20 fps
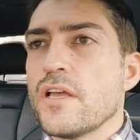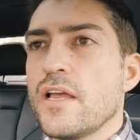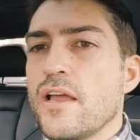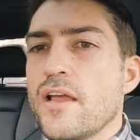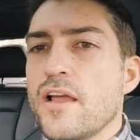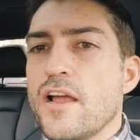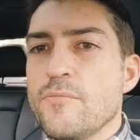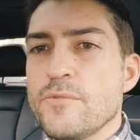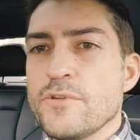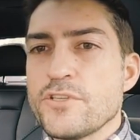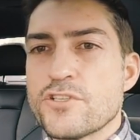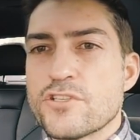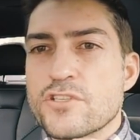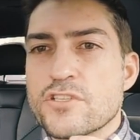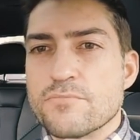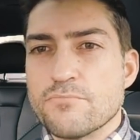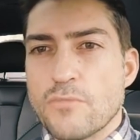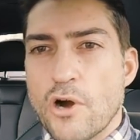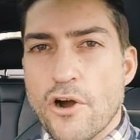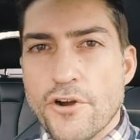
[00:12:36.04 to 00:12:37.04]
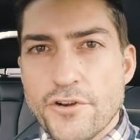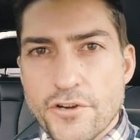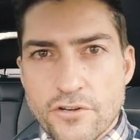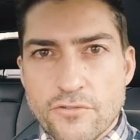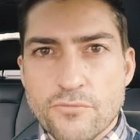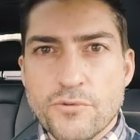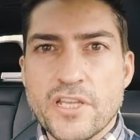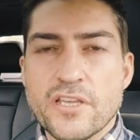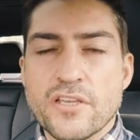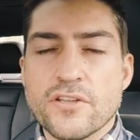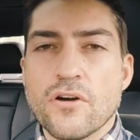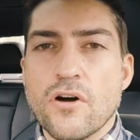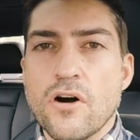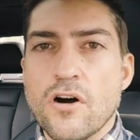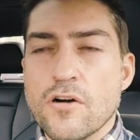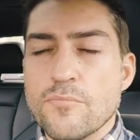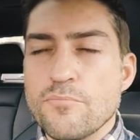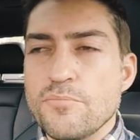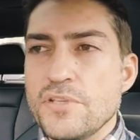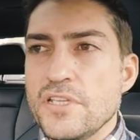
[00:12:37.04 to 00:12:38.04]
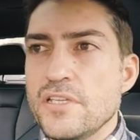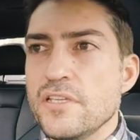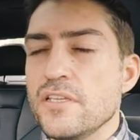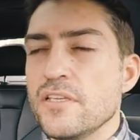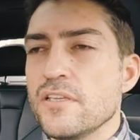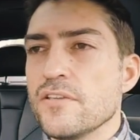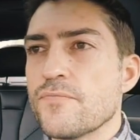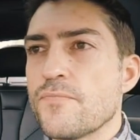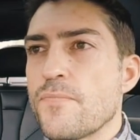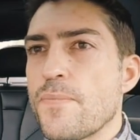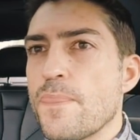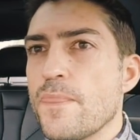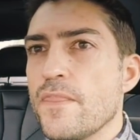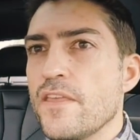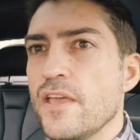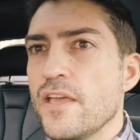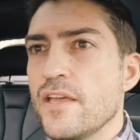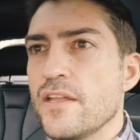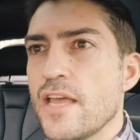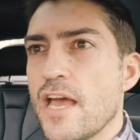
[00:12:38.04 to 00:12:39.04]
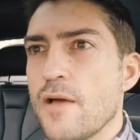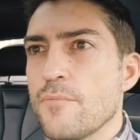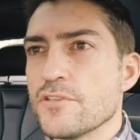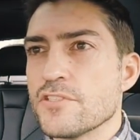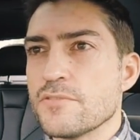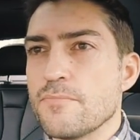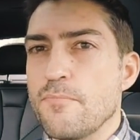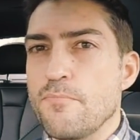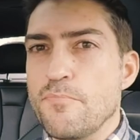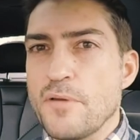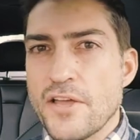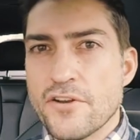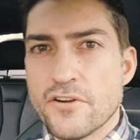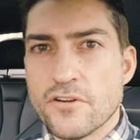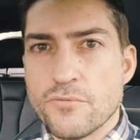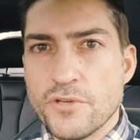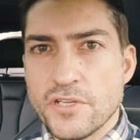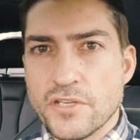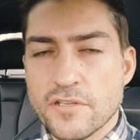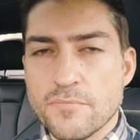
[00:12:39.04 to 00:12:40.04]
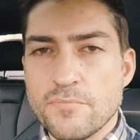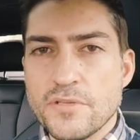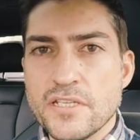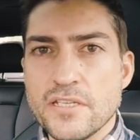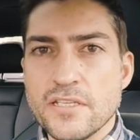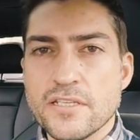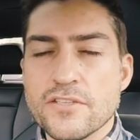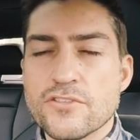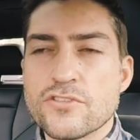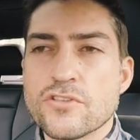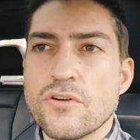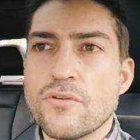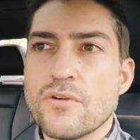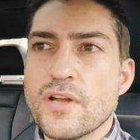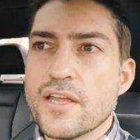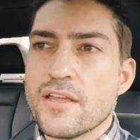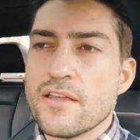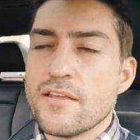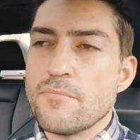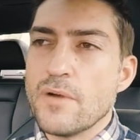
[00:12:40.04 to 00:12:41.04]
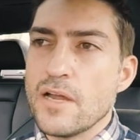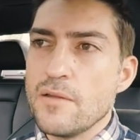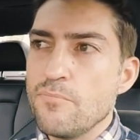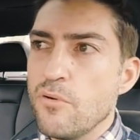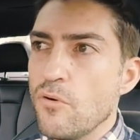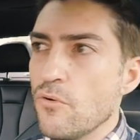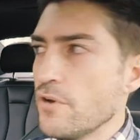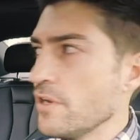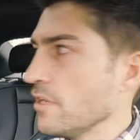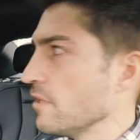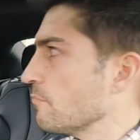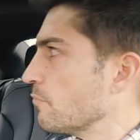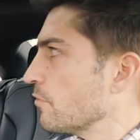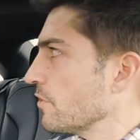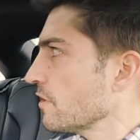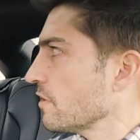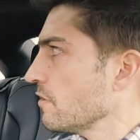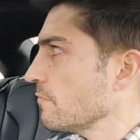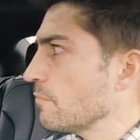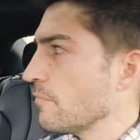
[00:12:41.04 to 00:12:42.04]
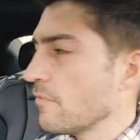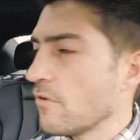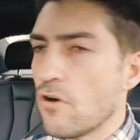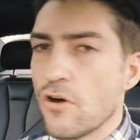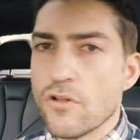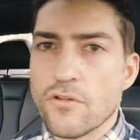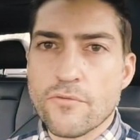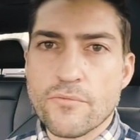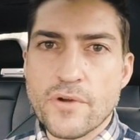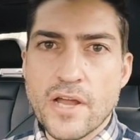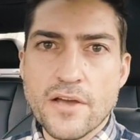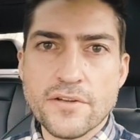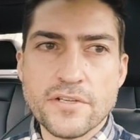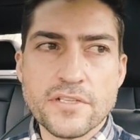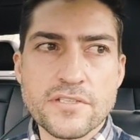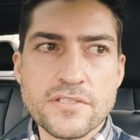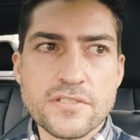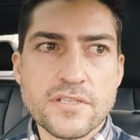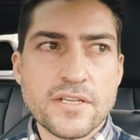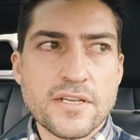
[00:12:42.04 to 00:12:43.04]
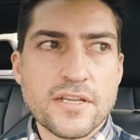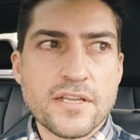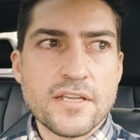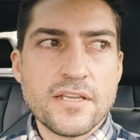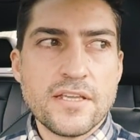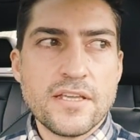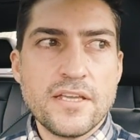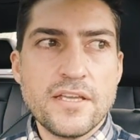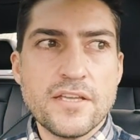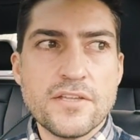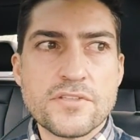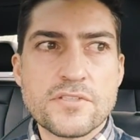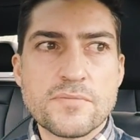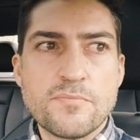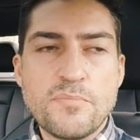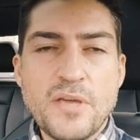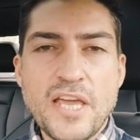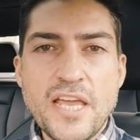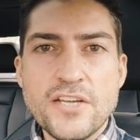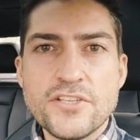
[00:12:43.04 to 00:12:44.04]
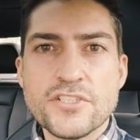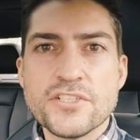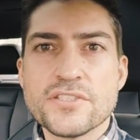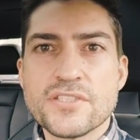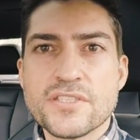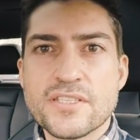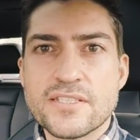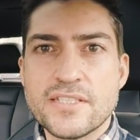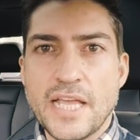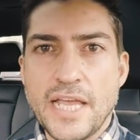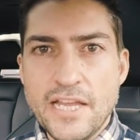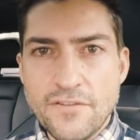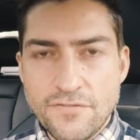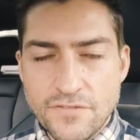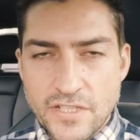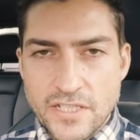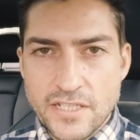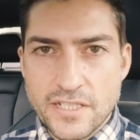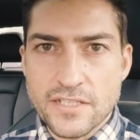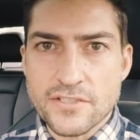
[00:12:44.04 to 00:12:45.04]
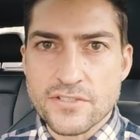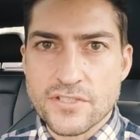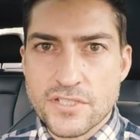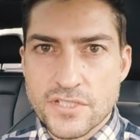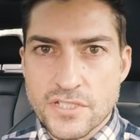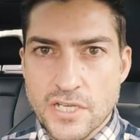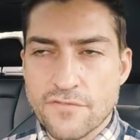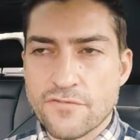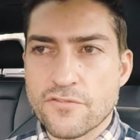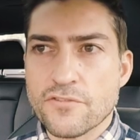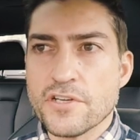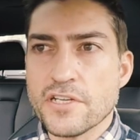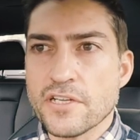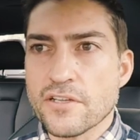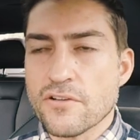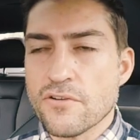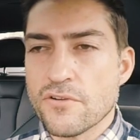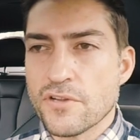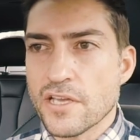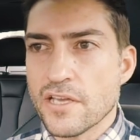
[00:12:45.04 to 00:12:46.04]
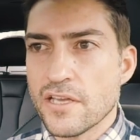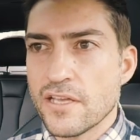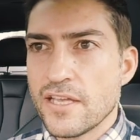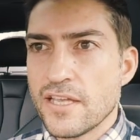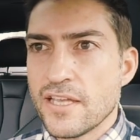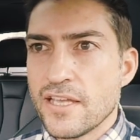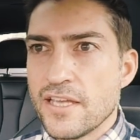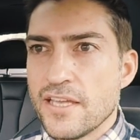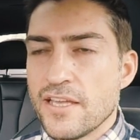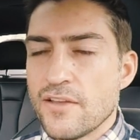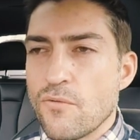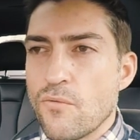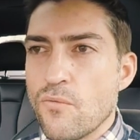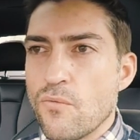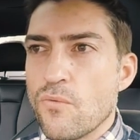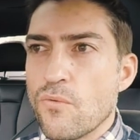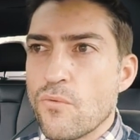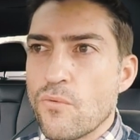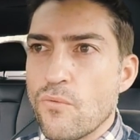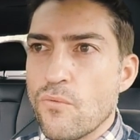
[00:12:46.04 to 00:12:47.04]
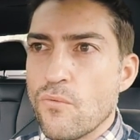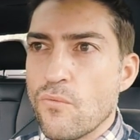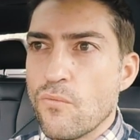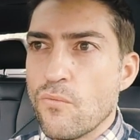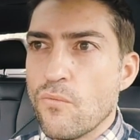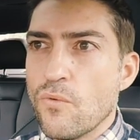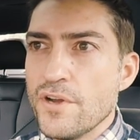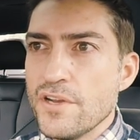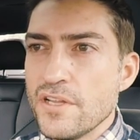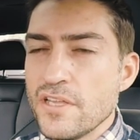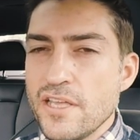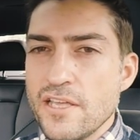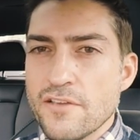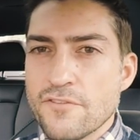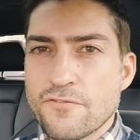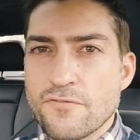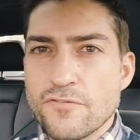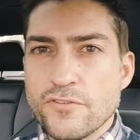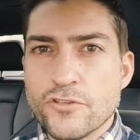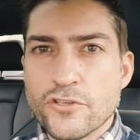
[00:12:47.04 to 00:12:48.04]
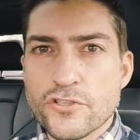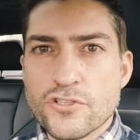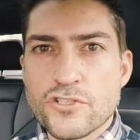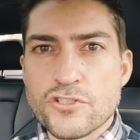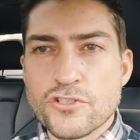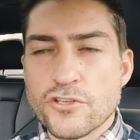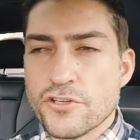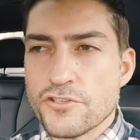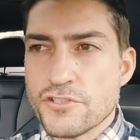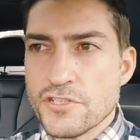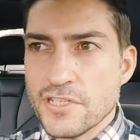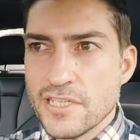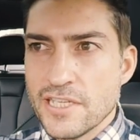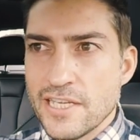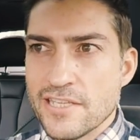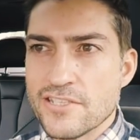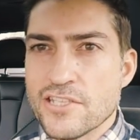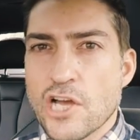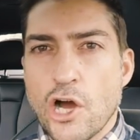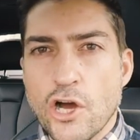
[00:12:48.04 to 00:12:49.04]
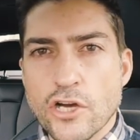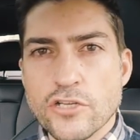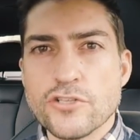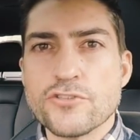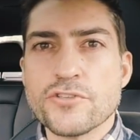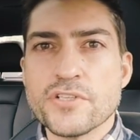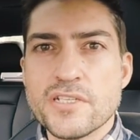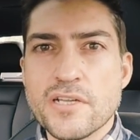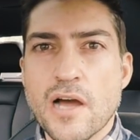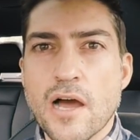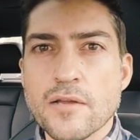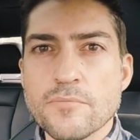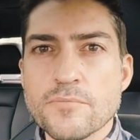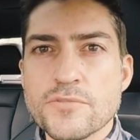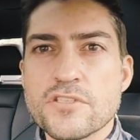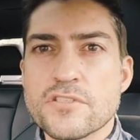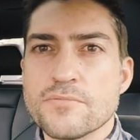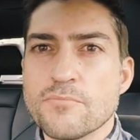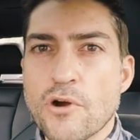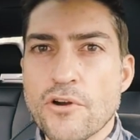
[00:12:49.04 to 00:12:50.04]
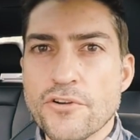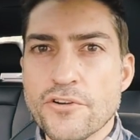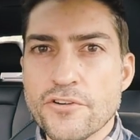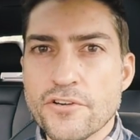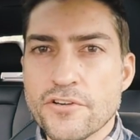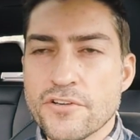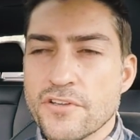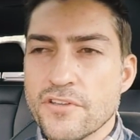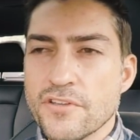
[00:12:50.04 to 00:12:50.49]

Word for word: how much smarter we could all be and how much better we could be. So my point in bringing all around is is patient safety is suffering, okay? What if your surgeon is a 100 times smarter?